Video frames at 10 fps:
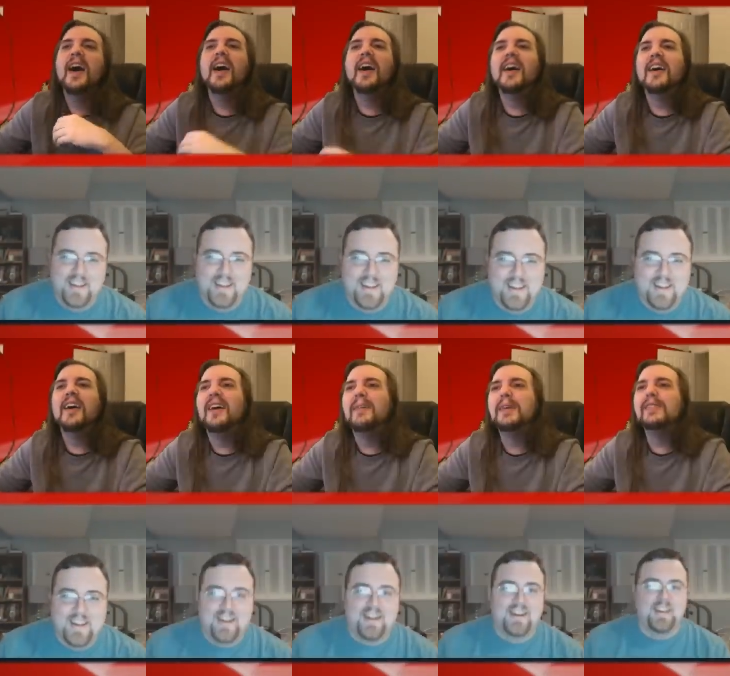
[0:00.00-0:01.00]

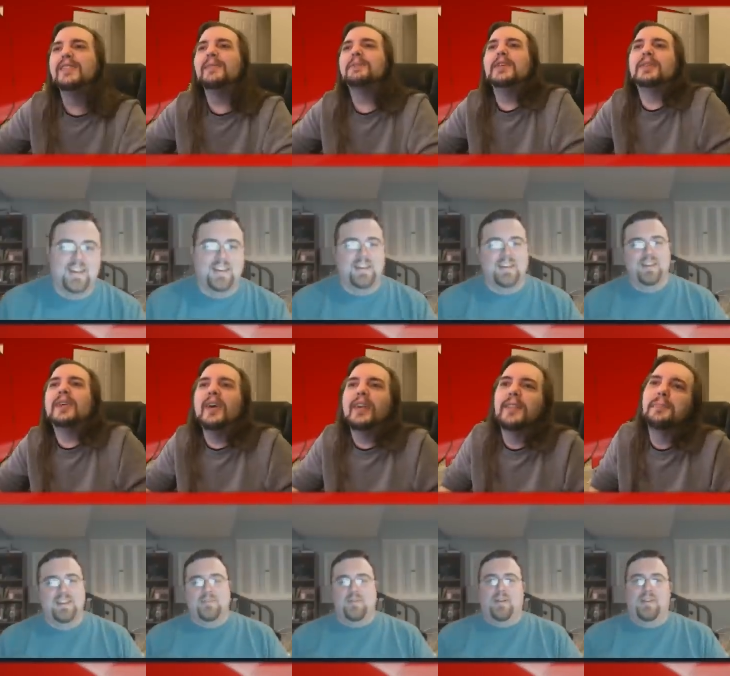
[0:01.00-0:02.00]
Speaker 1: Oh, Beaverton police called
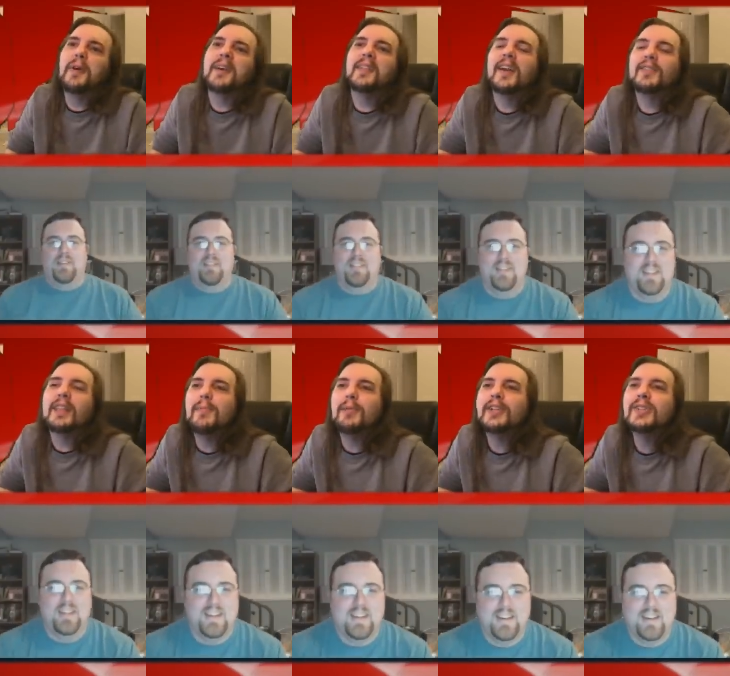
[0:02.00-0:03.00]
out the parking lot of a
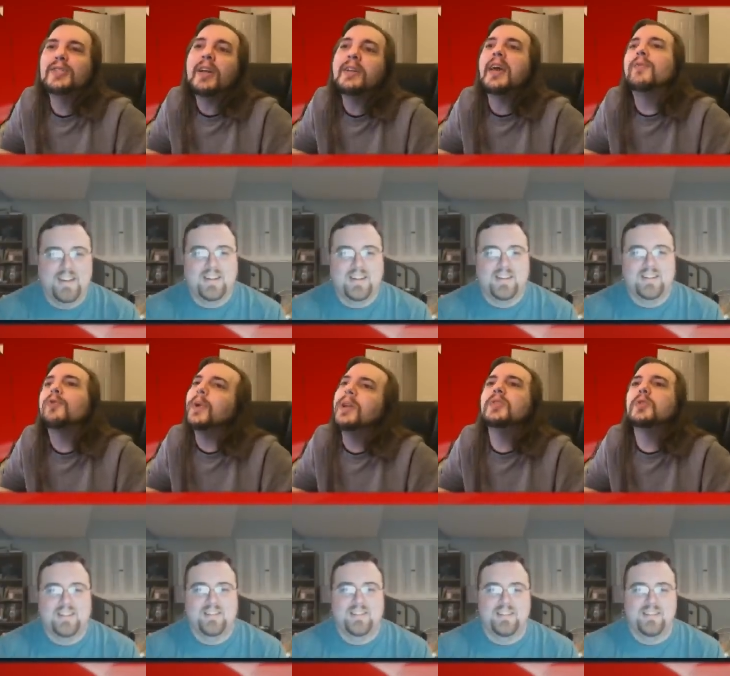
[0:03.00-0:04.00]
library Sunday after
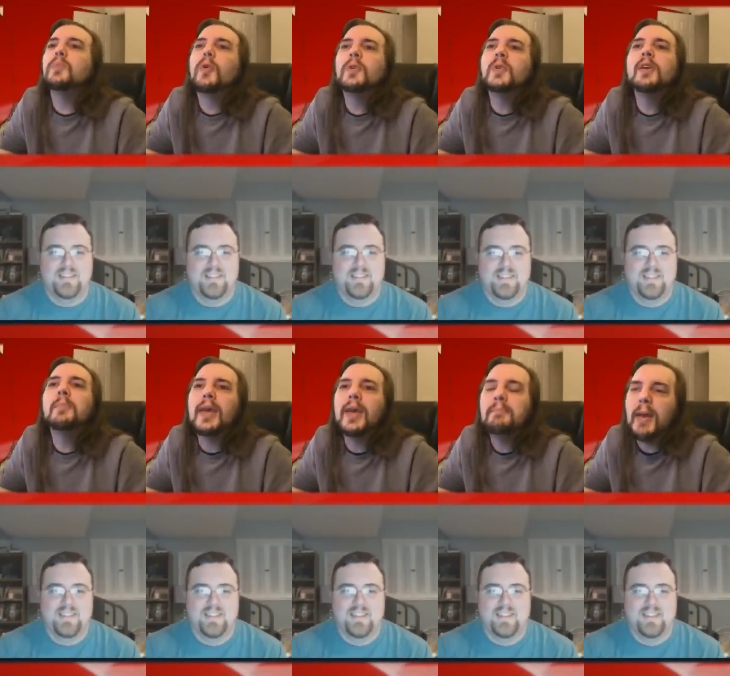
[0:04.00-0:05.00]
witnesses report seeing a
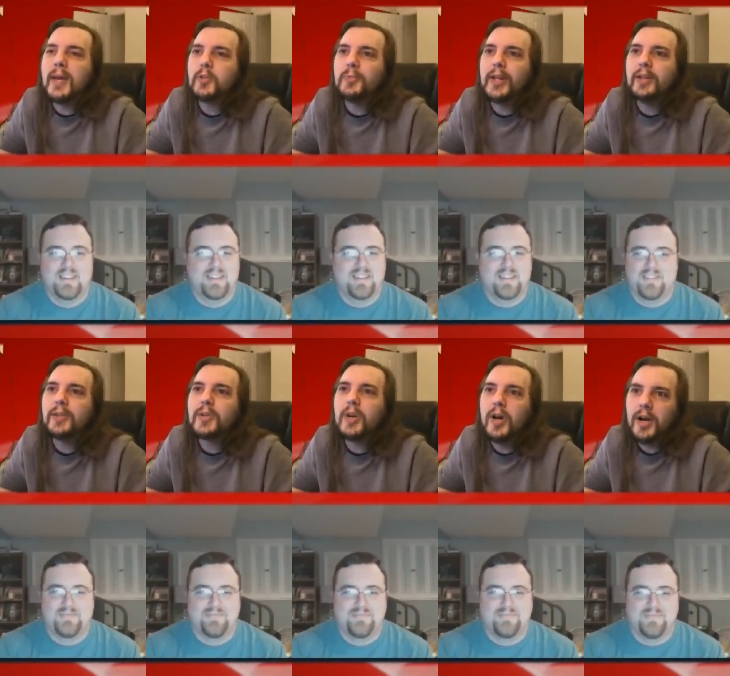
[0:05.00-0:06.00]
man masturbating in his
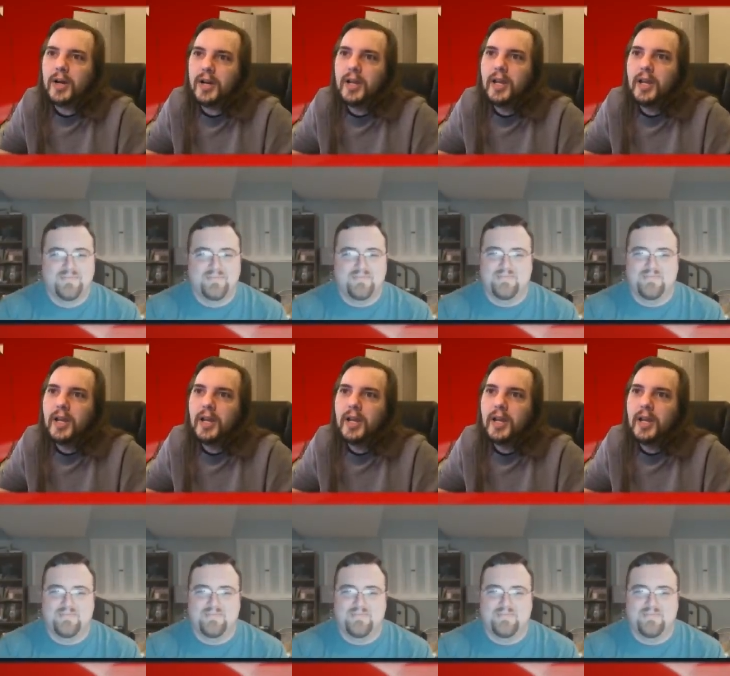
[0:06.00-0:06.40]
car.